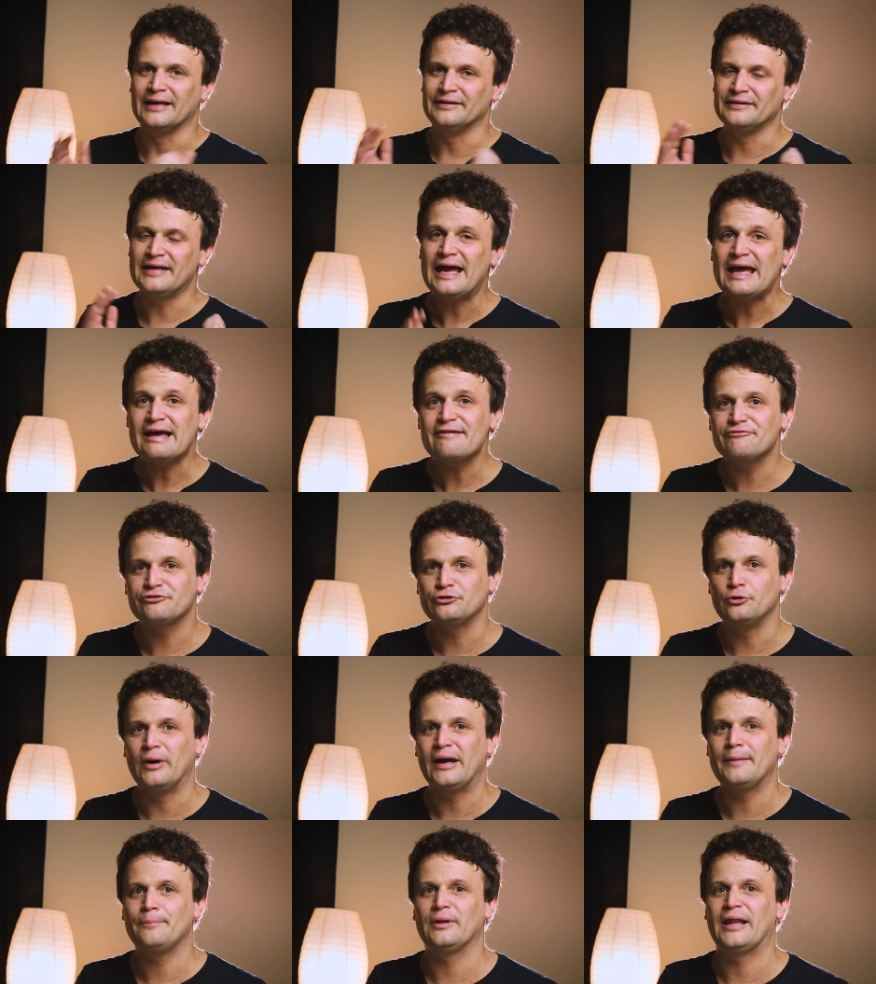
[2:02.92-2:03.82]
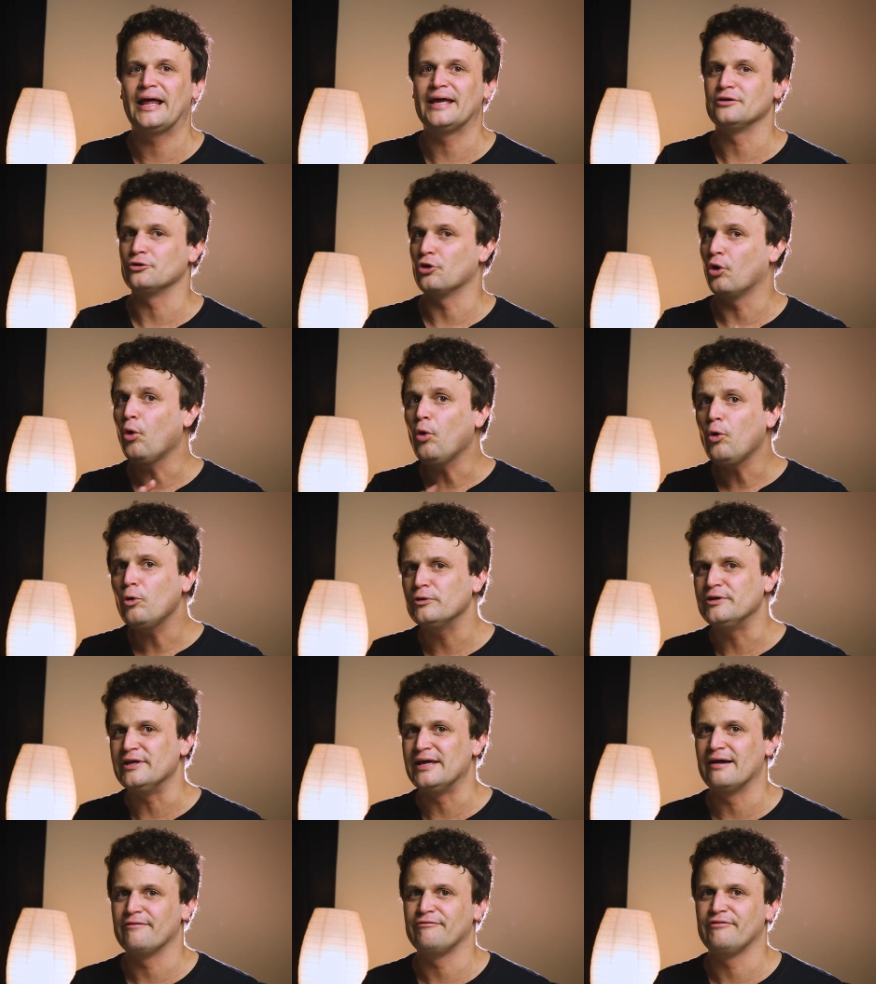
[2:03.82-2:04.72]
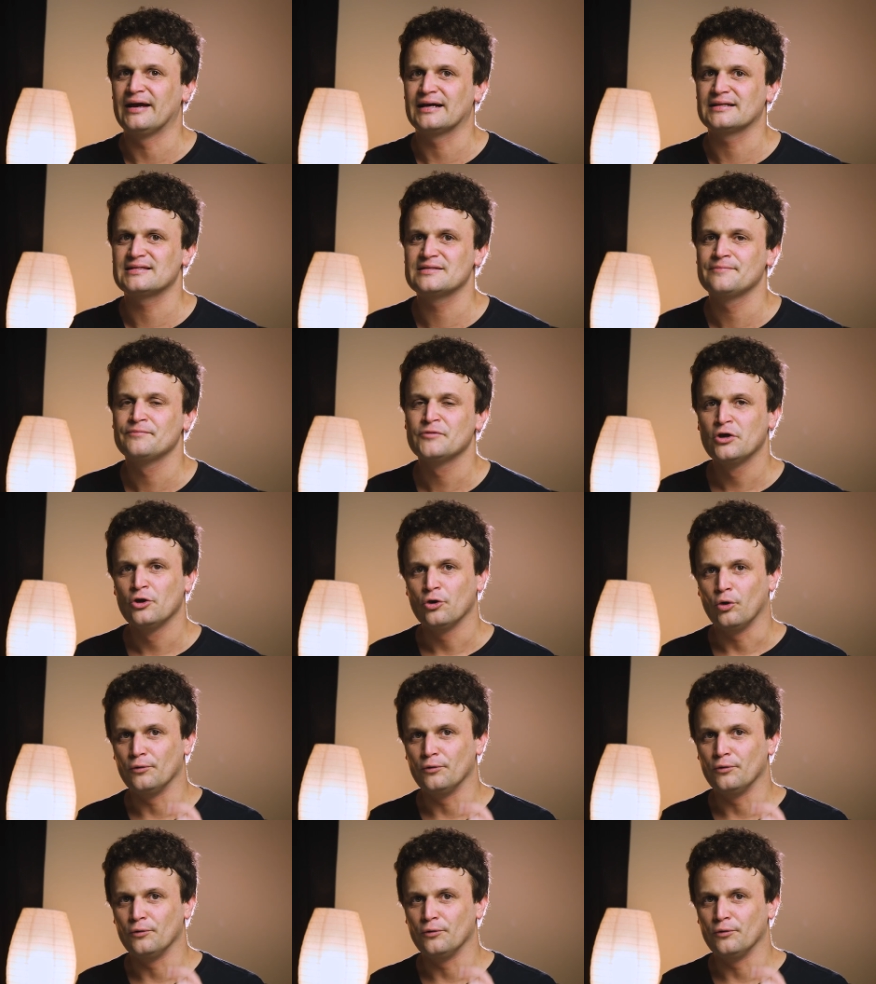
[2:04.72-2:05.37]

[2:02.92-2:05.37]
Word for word: and after applying all the effects.